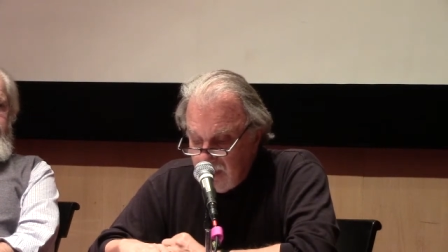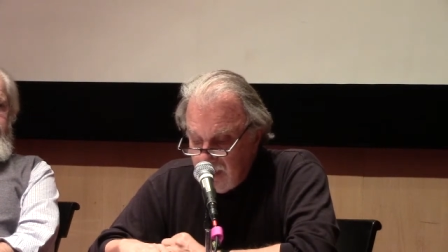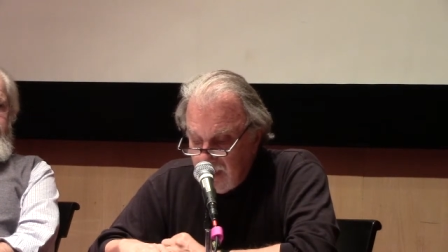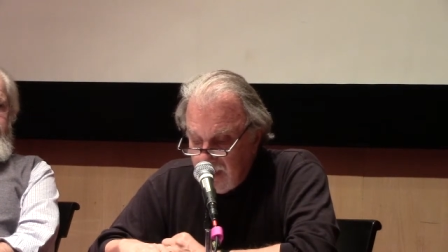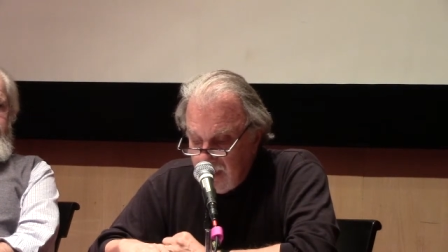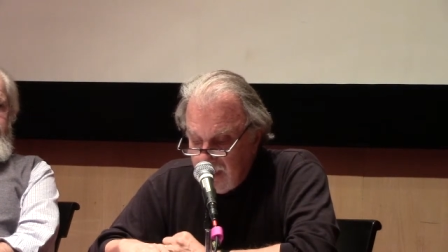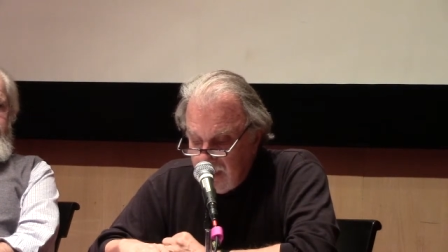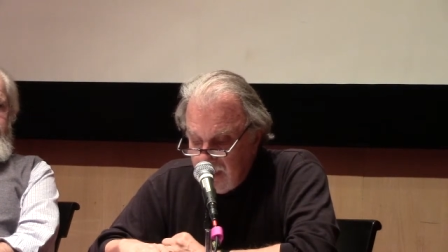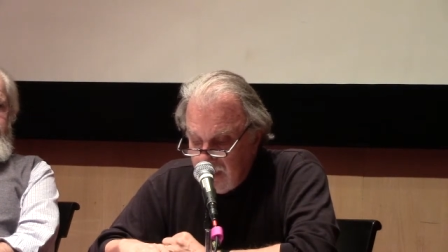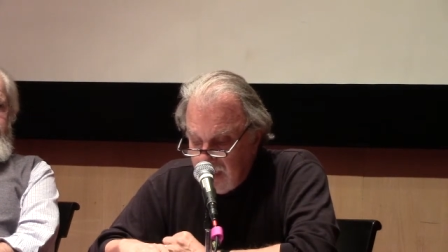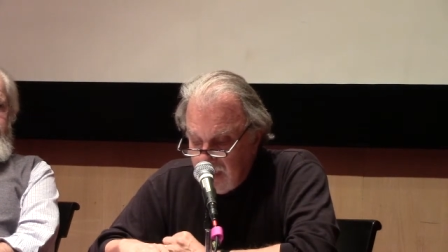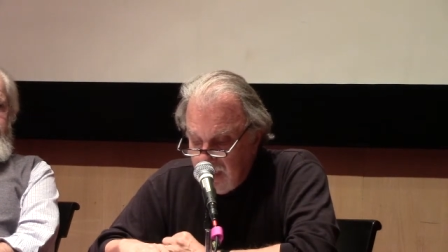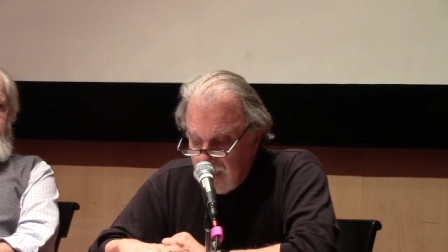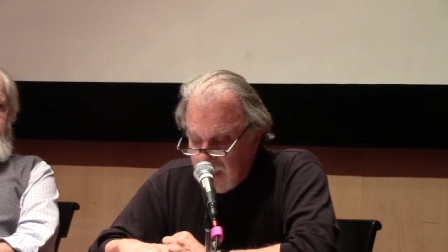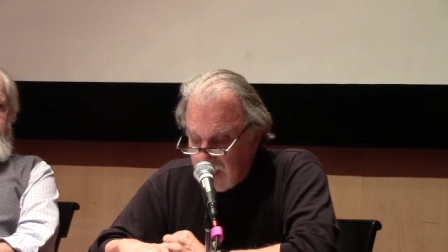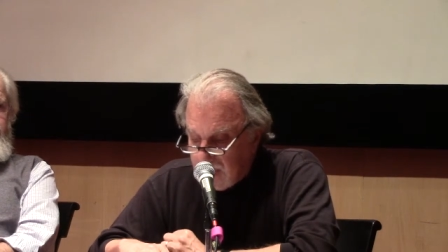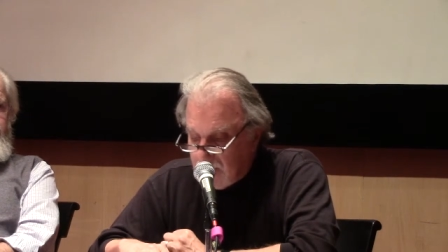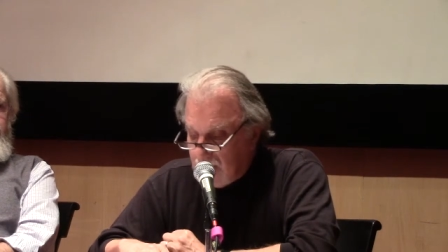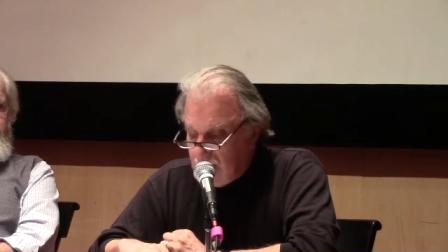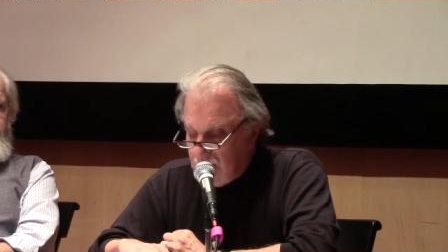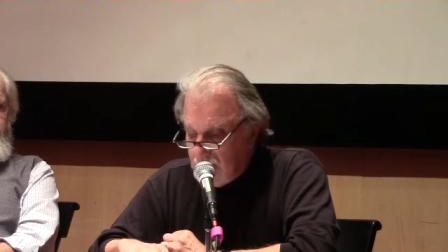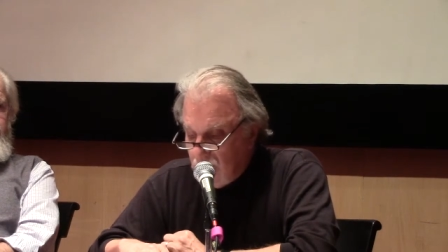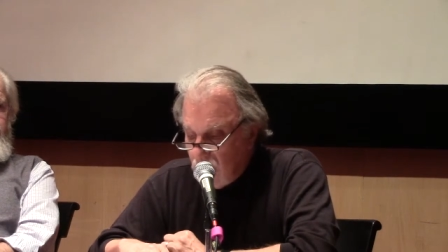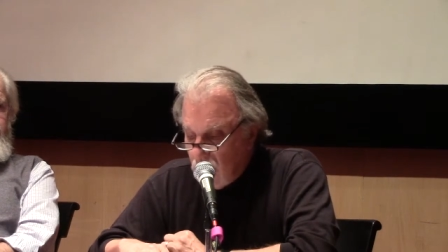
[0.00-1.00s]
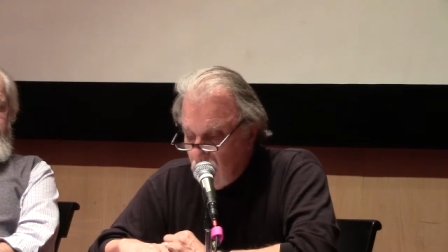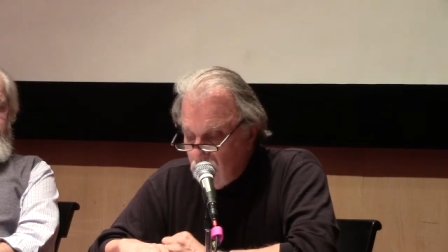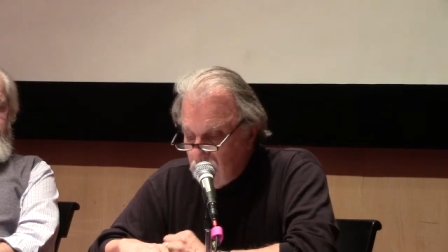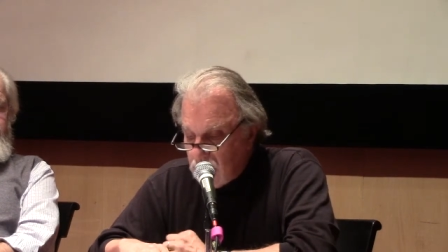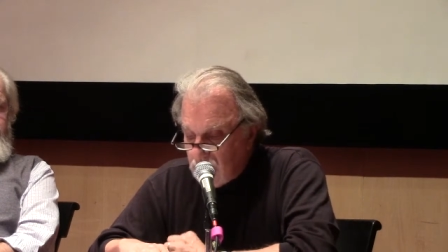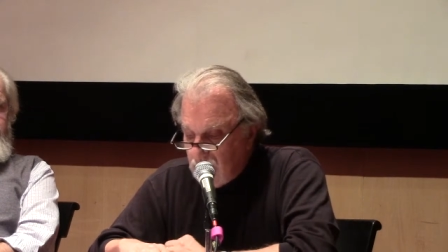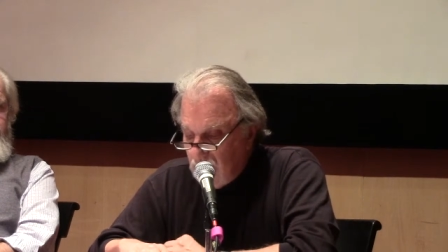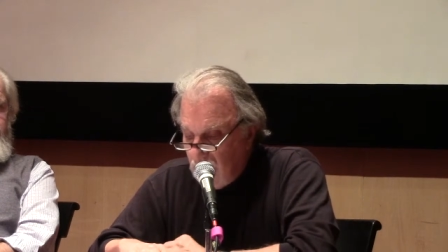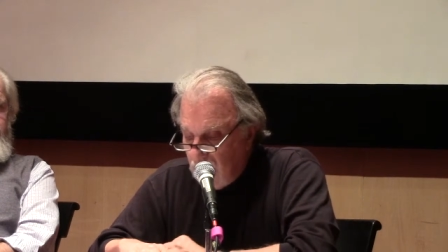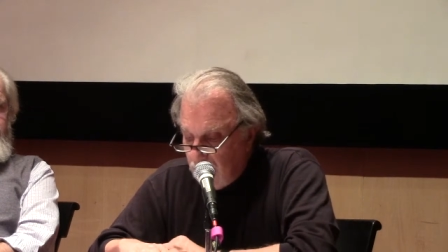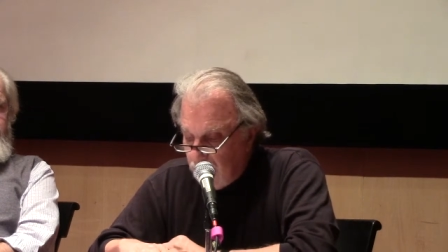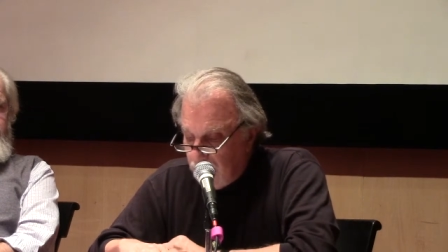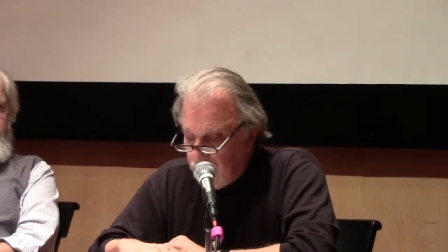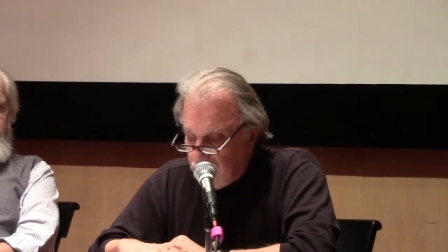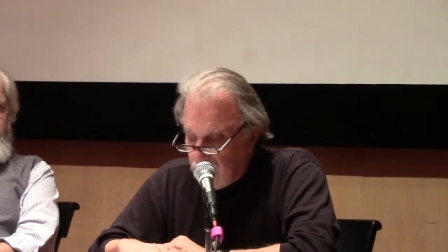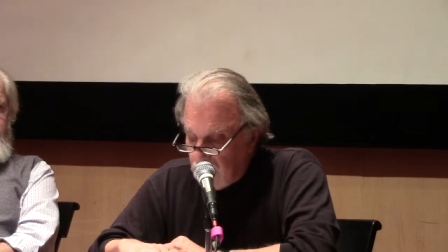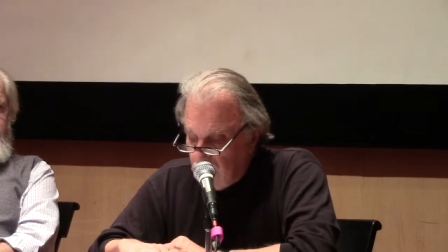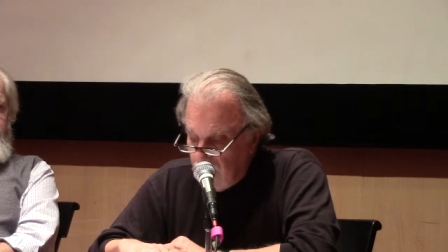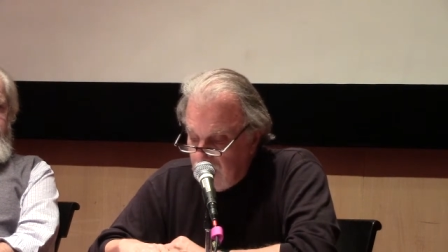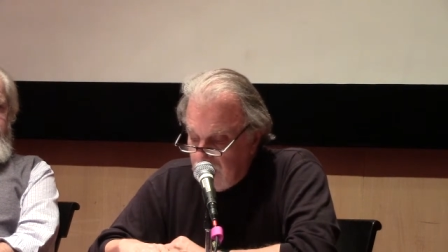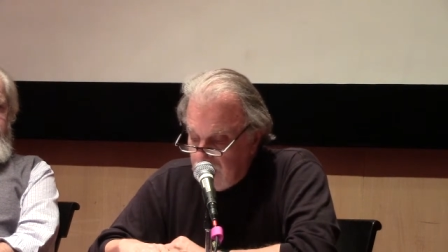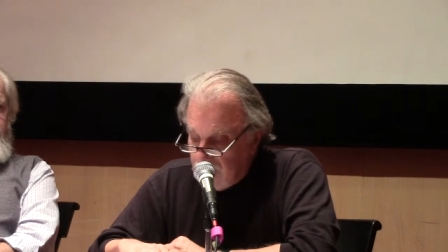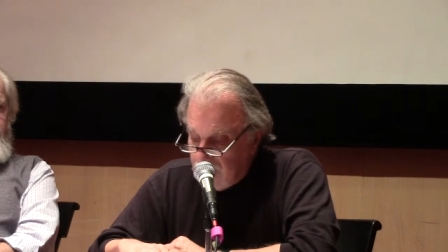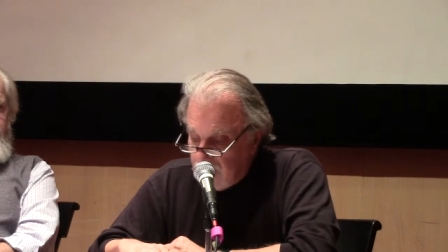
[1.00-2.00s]
he get hooked up
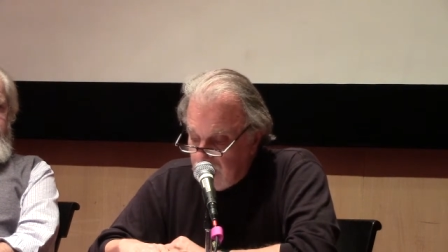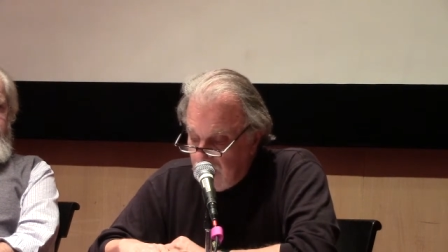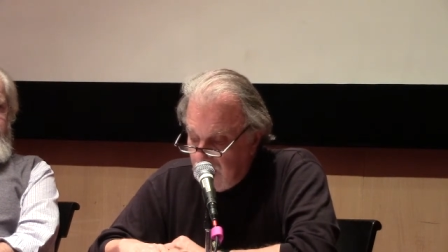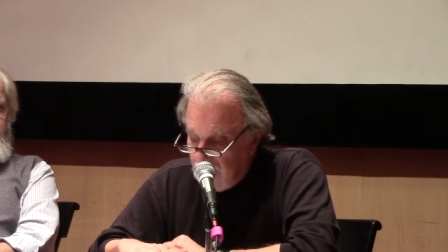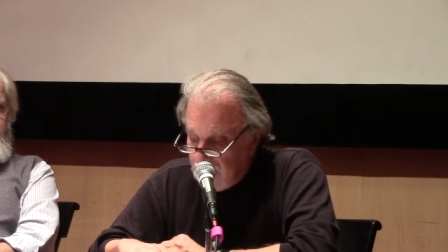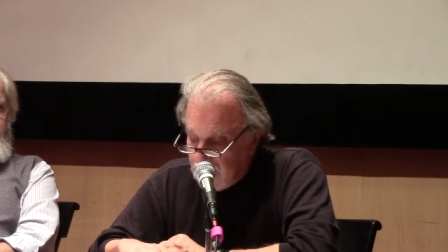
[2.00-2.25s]
with